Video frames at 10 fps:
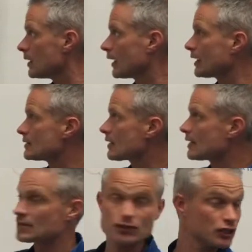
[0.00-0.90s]
Okay, so
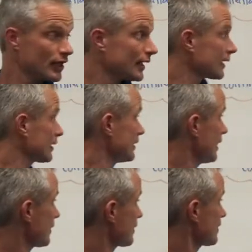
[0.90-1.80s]
that's oceanic.
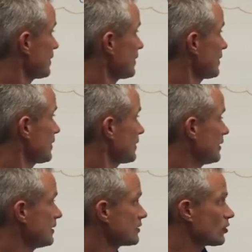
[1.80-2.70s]
The other thing
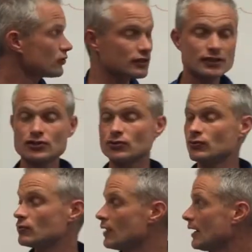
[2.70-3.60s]
is
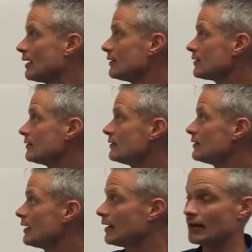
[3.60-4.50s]
continental and
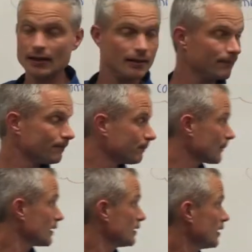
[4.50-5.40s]

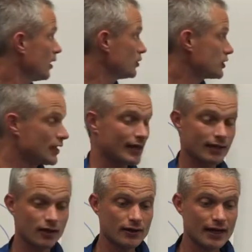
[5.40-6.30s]

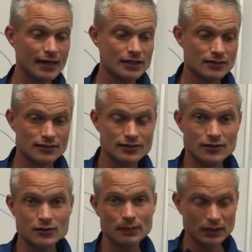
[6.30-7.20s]
oceanic locations.
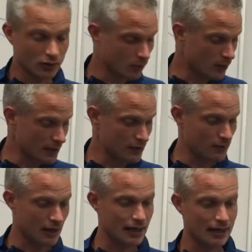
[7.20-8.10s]
So depending on where
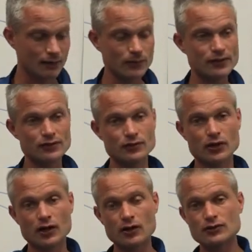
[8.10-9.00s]
you are, whether
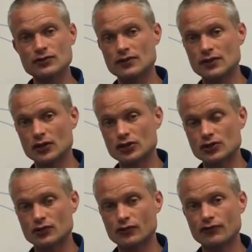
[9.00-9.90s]
you're close to the
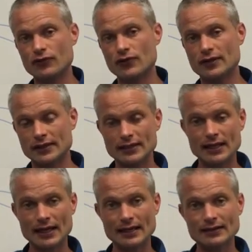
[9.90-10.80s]
ocean or further
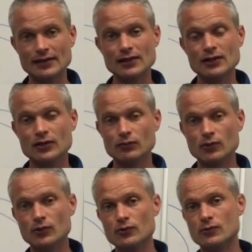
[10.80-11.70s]
inland,
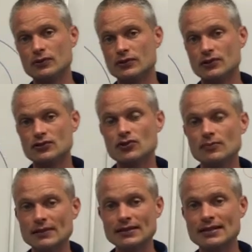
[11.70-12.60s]
will
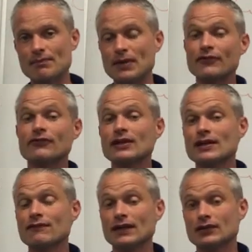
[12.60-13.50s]
determine the
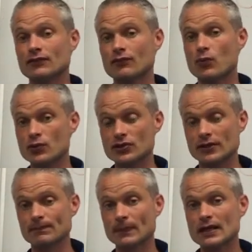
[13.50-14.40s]
buffering effect of
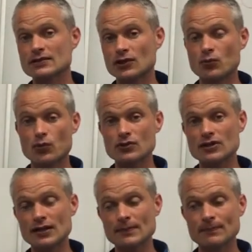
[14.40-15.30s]
water. So
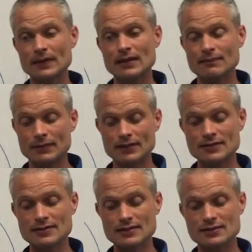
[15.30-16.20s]
water,
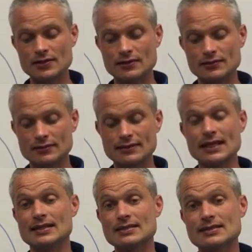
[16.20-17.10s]
because it's so
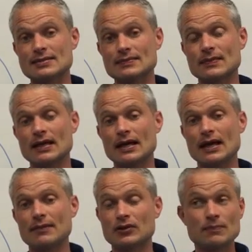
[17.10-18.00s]
dense
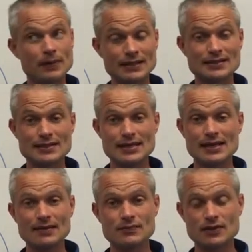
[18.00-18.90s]
compared to the
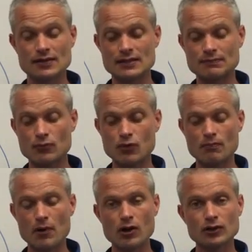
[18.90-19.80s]
air, so there's
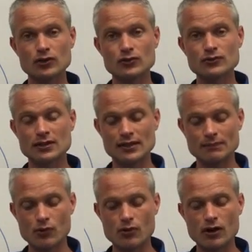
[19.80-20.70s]
more molecules and they're
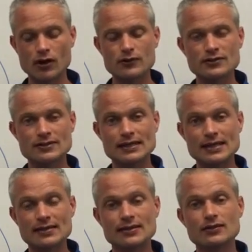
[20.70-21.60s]
more close
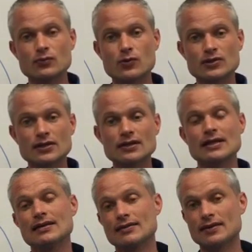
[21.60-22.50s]
together in water
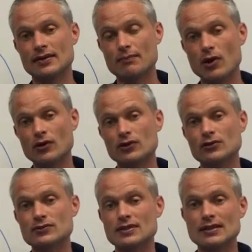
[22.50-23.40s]
than the
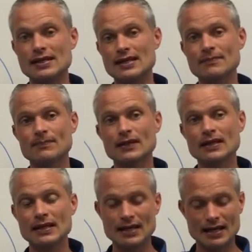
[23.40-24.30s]
molecules in the air.
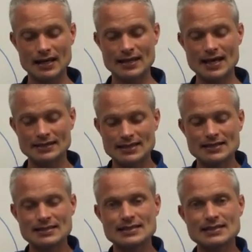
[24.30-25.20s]
And that
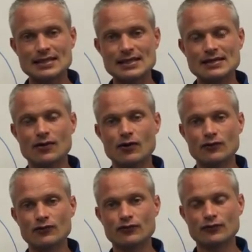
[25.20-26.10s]
density
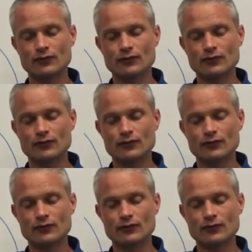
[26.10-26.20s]
of